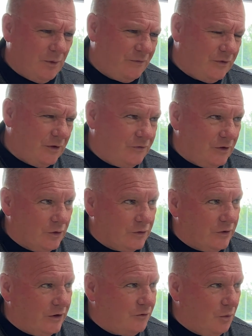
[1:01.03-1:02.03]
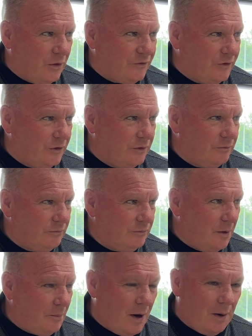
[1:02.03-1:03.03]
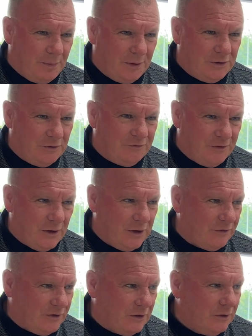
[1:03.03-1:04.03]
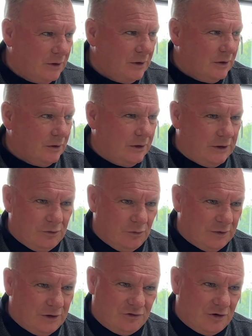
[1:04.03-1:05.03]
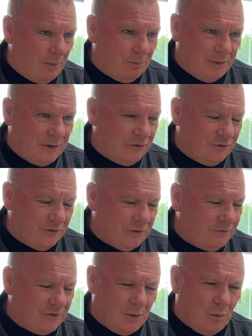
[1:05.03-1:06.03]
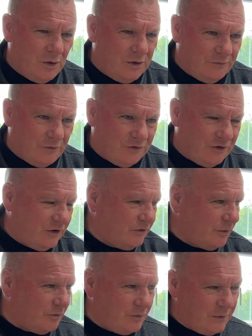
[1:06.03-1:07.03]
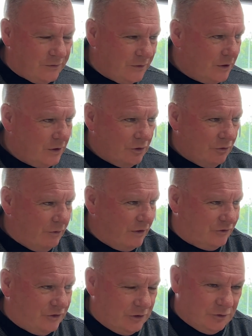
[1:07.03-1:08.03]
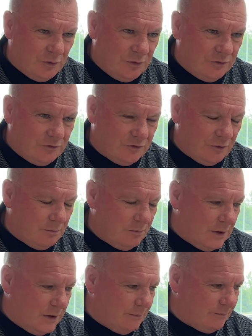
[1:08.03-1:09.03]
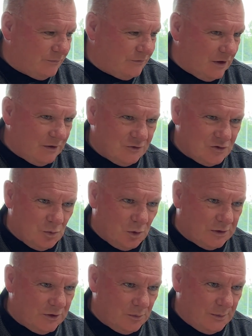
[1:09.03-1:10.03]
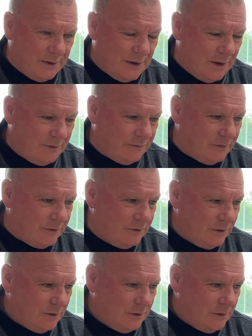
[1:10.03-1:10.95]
if, if you look at it, is what to, in my opinion, fairly. I think Leyton Orient champions, they've had a wonderful season. I was with Richie doing some um, television work at the weekend and